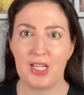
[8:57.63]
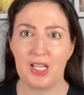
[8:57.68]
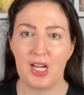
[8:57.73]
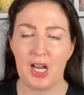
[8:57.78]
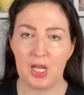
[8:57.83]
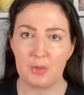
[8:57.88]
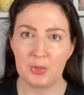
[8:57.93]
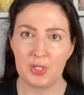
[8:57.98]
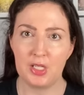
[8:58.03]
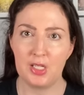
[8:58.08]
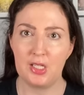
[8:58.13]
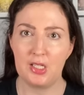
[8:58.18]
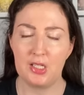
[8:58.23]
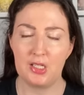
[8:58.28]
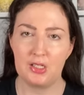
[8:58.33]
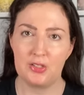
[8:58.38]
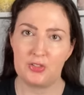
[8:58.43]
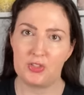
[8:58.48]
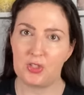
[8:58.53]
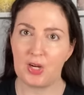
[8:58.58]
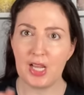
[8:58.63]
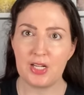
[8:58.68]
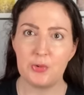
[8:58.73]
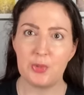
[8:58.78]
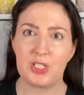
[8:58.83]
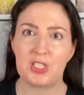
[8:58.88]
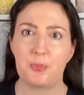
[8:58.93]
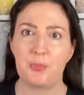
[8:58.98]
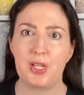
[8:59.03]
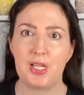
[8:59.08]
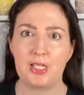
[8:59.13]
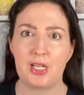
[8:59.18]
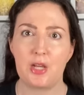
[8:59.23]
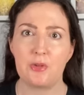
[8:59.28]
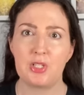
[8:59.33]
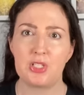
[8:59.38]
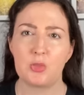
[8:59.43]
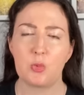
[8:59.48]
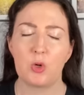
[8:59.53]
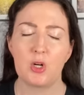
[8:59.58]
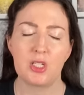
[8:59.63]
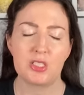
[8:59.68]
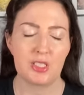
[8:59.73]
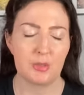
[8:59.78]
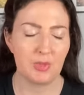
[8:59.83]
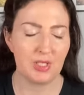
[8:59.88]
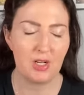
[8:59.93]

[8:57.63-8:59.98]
And I'm going to try to explain how this works.